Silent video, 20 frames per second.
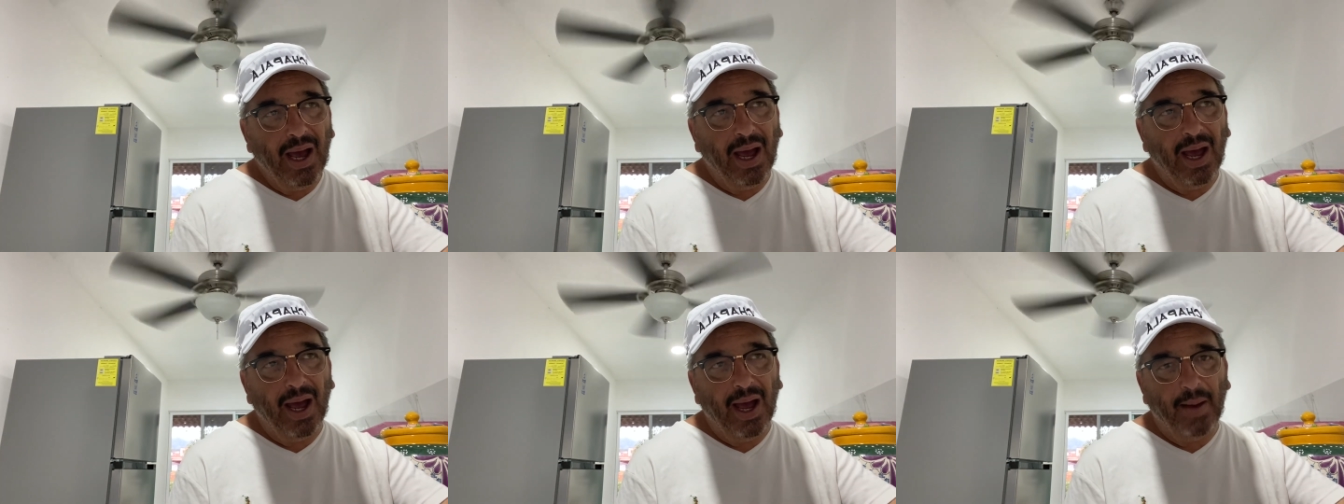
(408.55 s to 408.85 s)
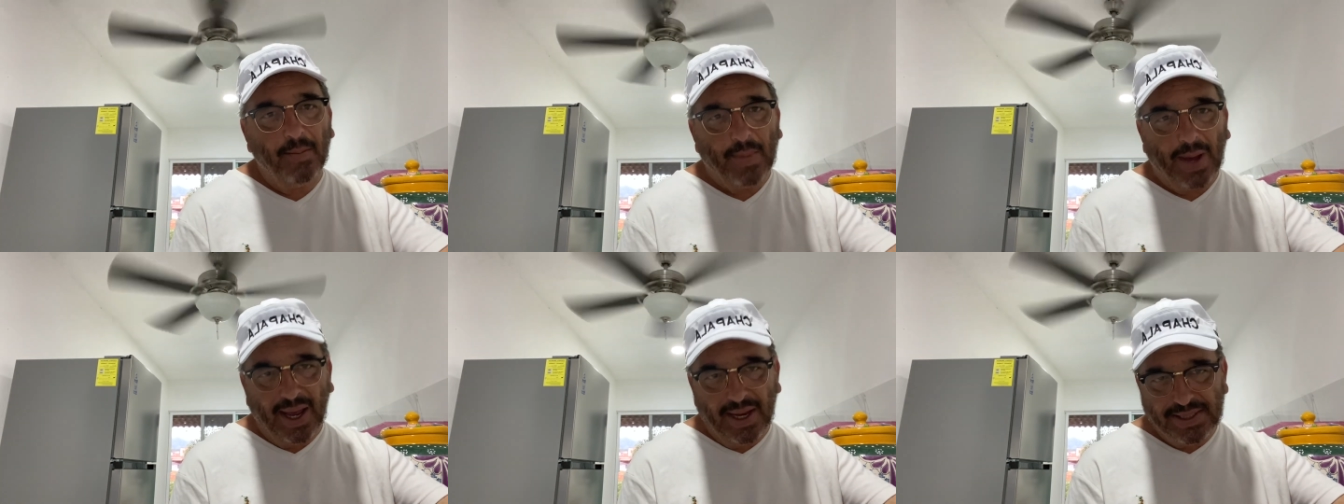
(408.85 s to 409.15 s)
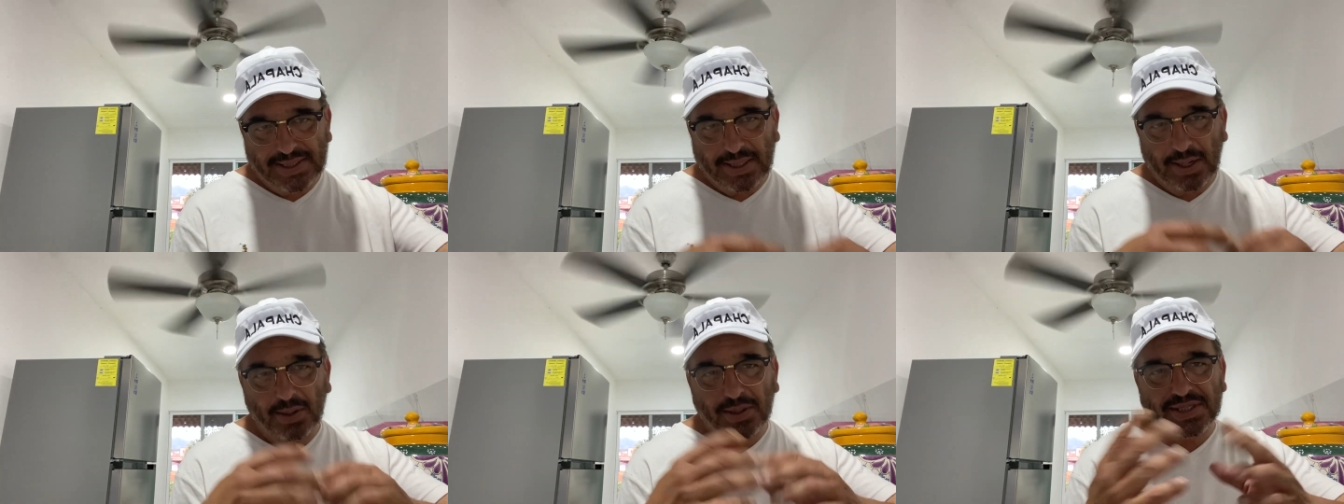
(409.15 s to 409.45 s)
I
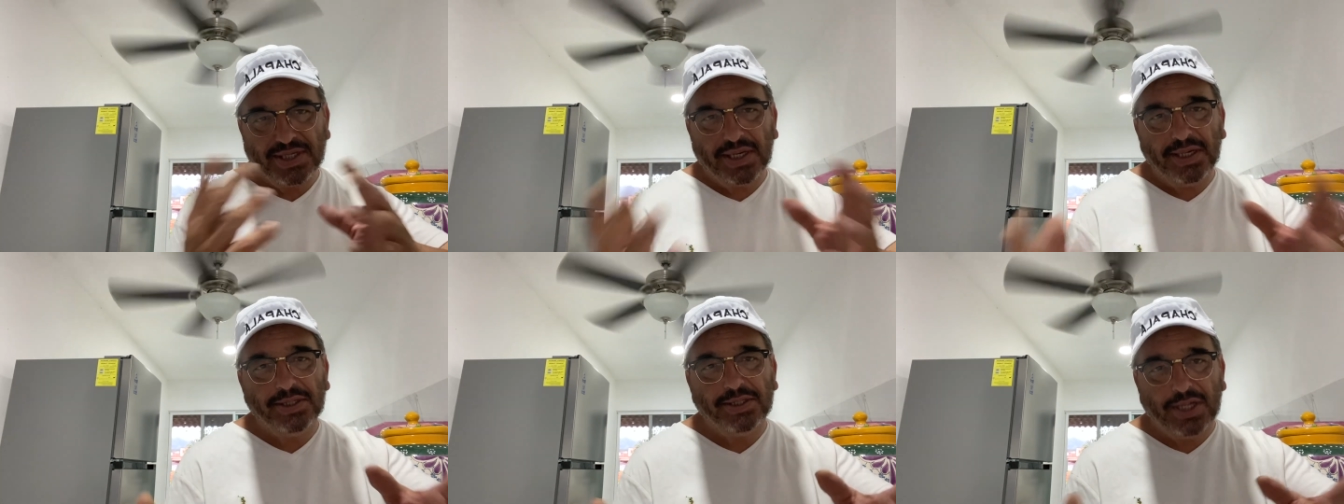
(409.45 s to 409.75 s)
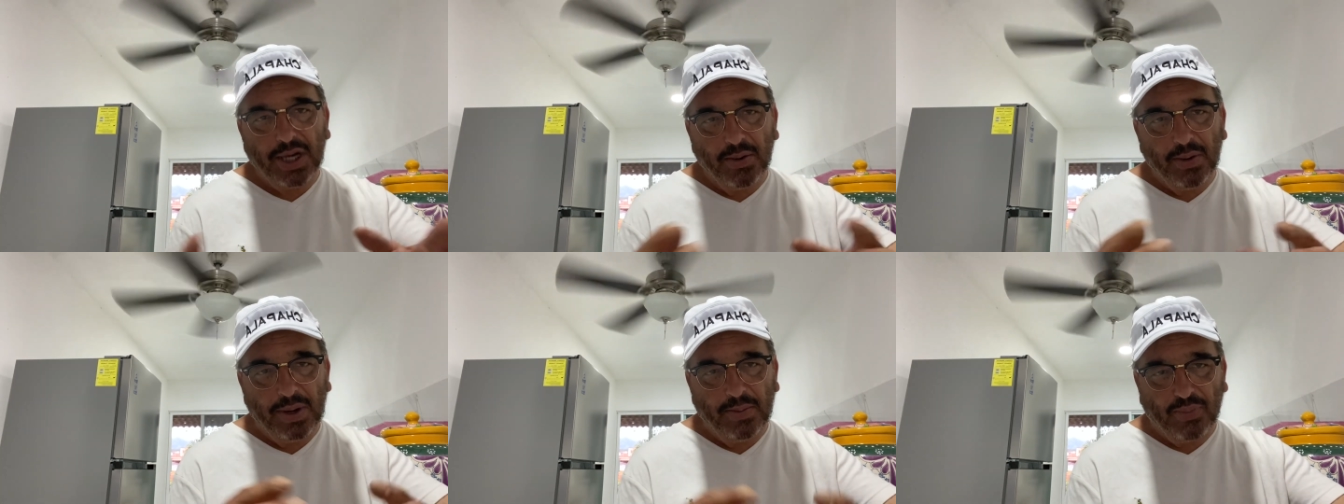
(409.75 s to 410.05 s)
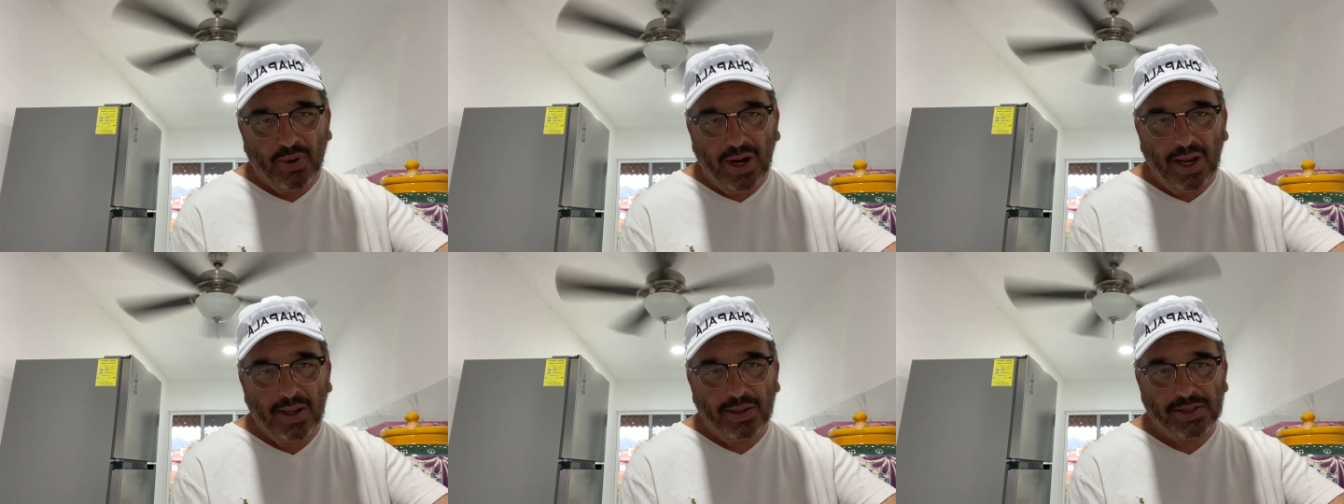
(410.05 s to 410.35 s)
started seeing Jerry
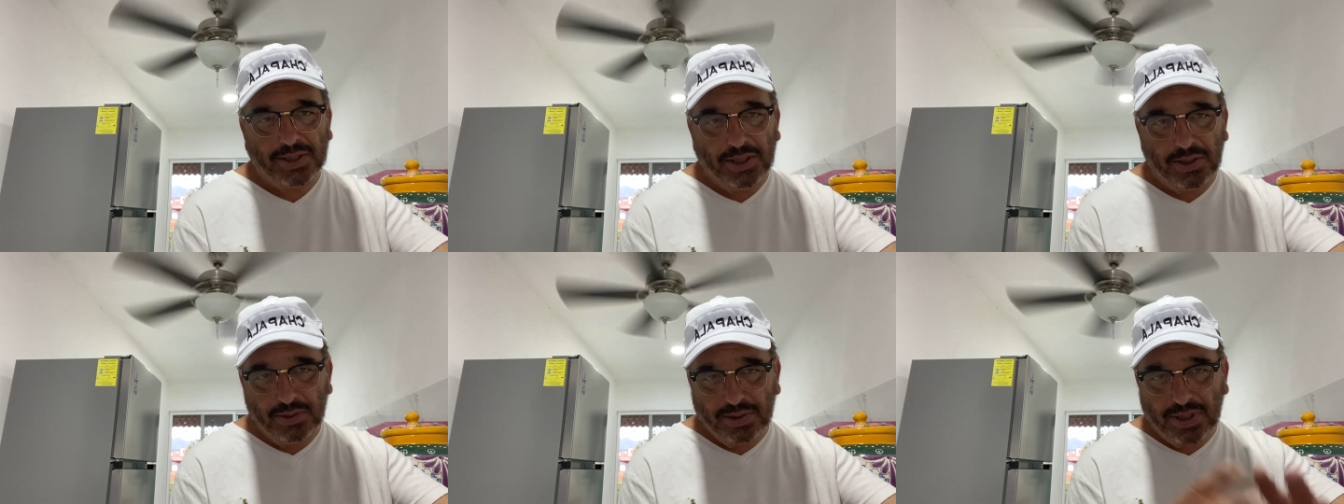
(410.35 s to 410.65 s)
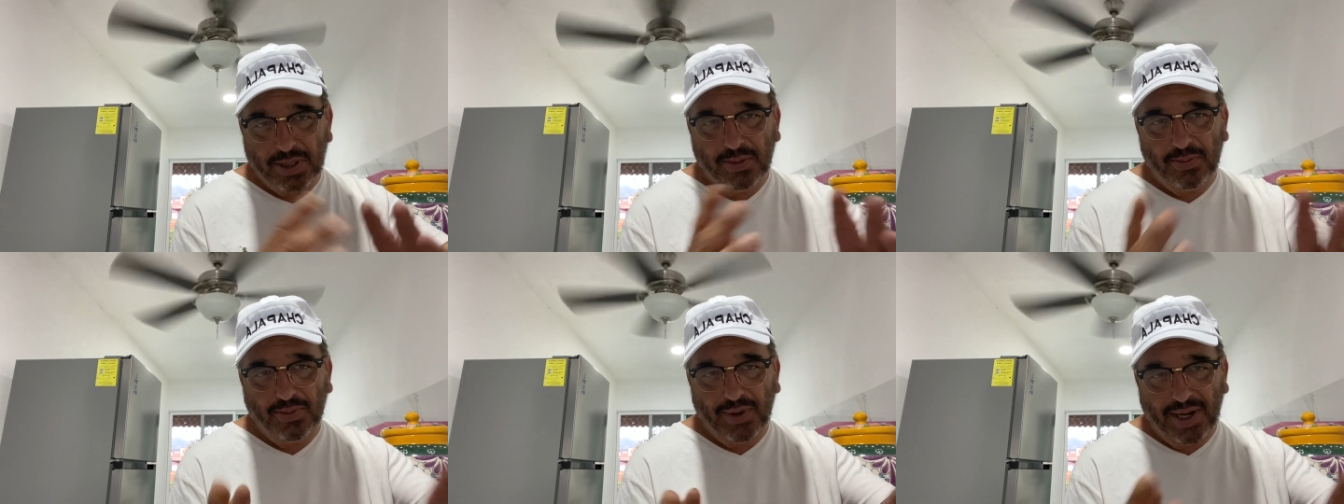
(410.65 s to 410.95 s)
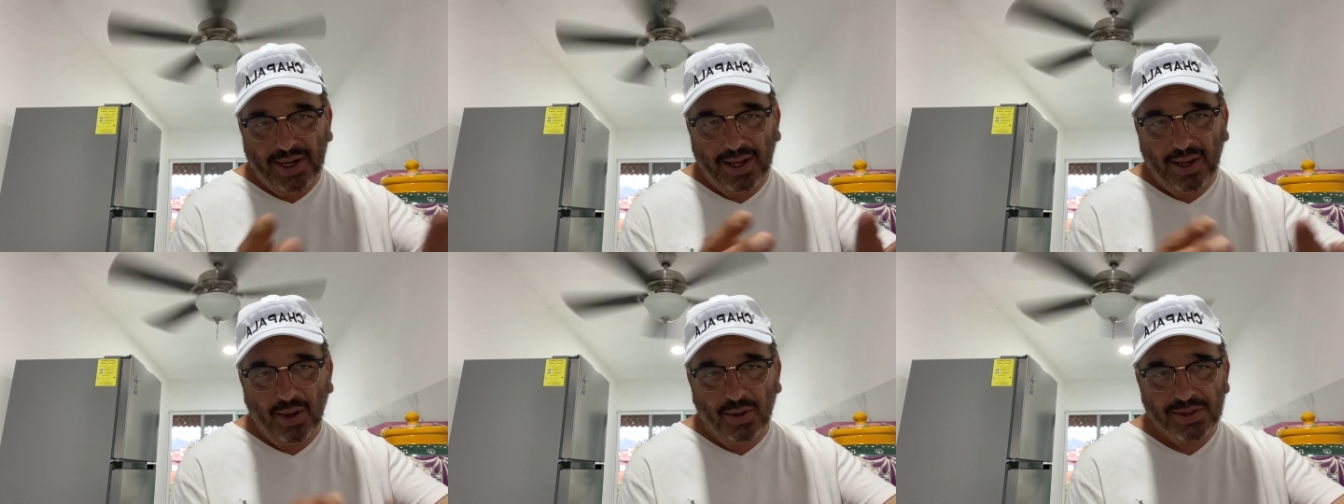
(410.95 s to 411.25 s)
Brown's YouTube
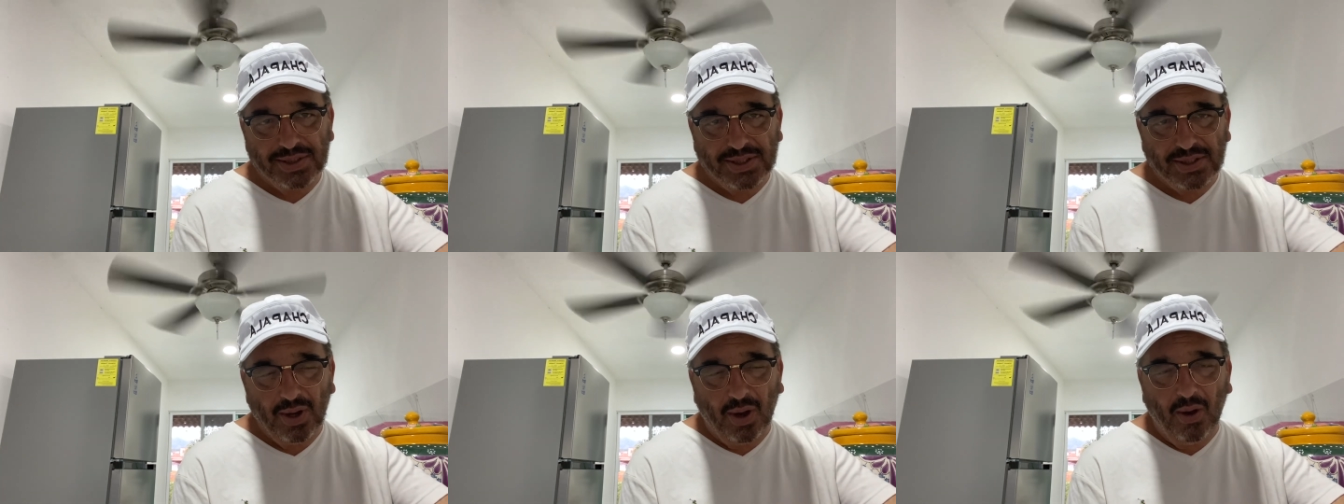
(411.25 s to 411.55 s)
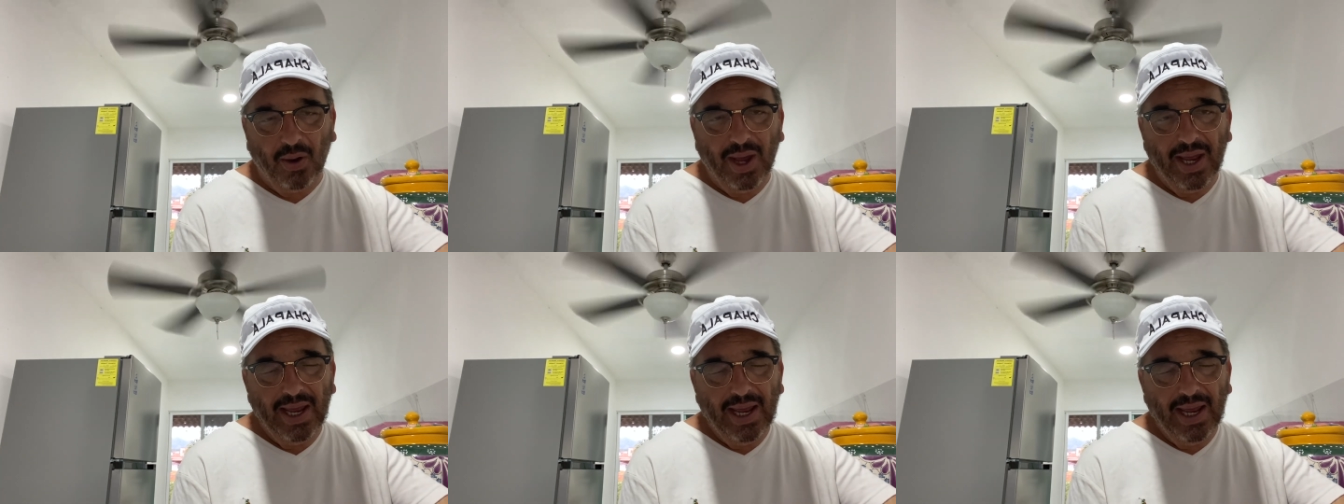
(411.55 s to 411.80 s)
videos. So